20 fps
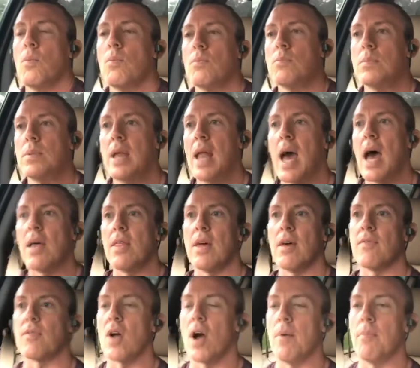now that
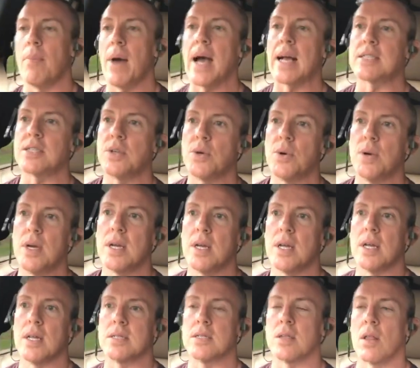I've gone back to
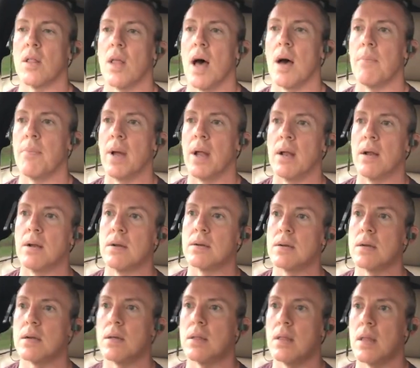it, it's a lot better.
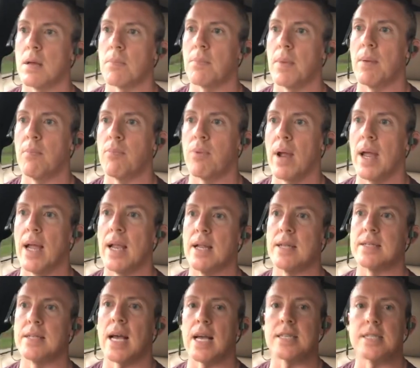Like my brain
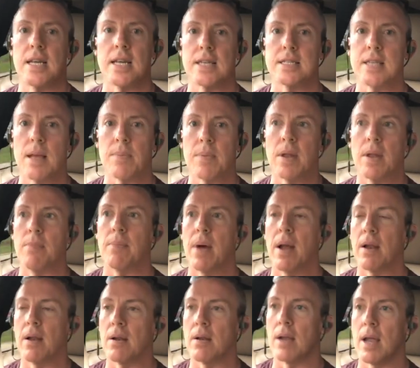is actually accepting it
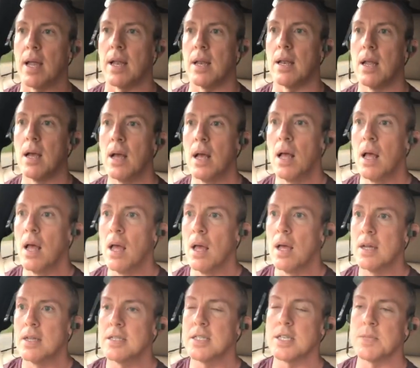better, and
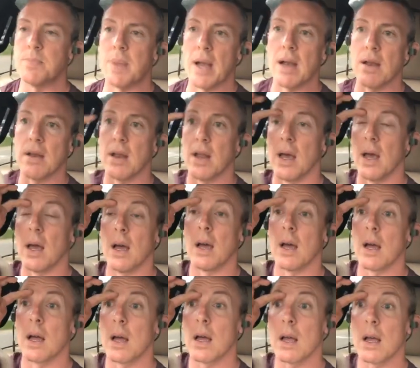just better
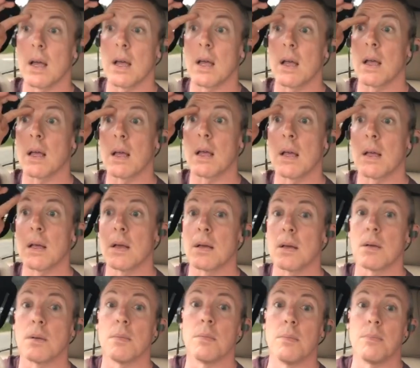
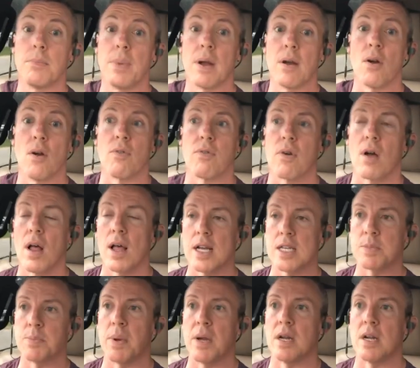overall
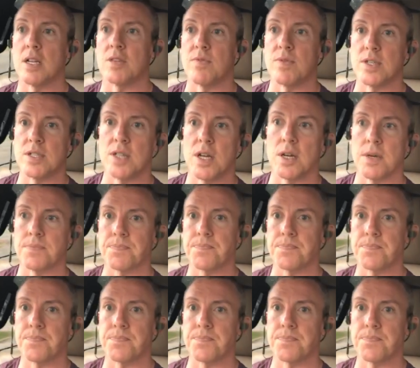experience for sure.